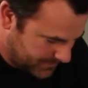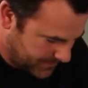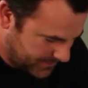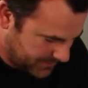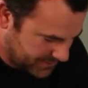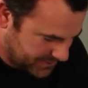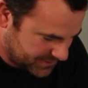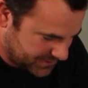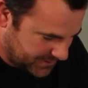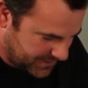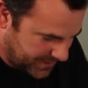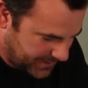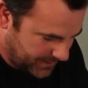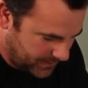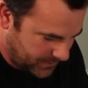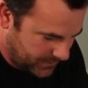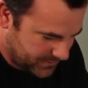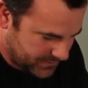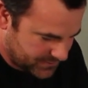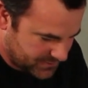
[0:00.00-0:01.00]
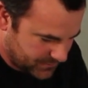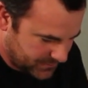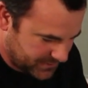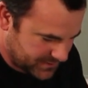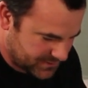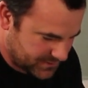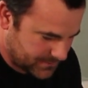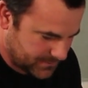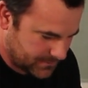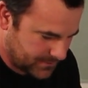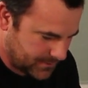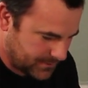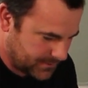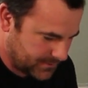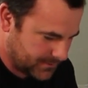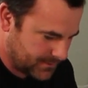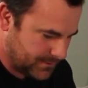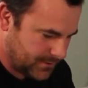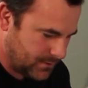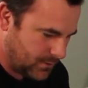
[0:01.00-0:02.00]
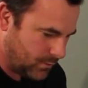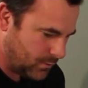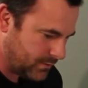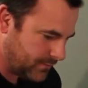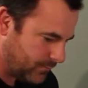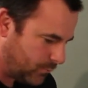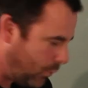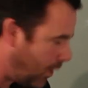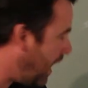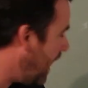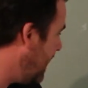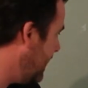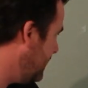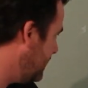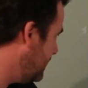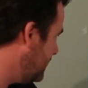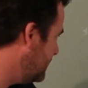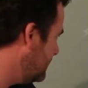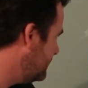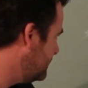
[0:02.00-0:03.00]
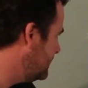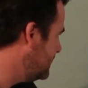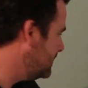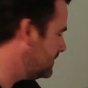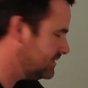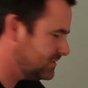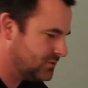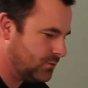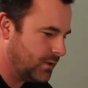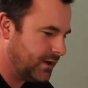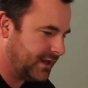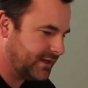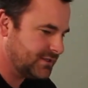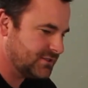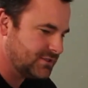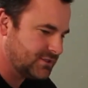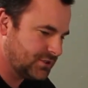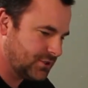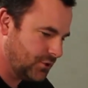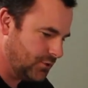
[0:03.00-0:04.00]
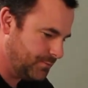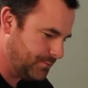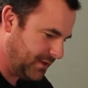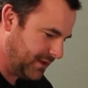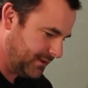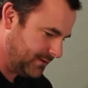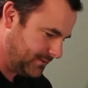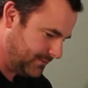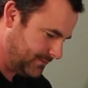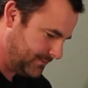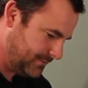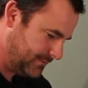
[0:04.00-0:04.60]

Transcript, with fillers: They'll just get it so it's wider. So when I scoop it,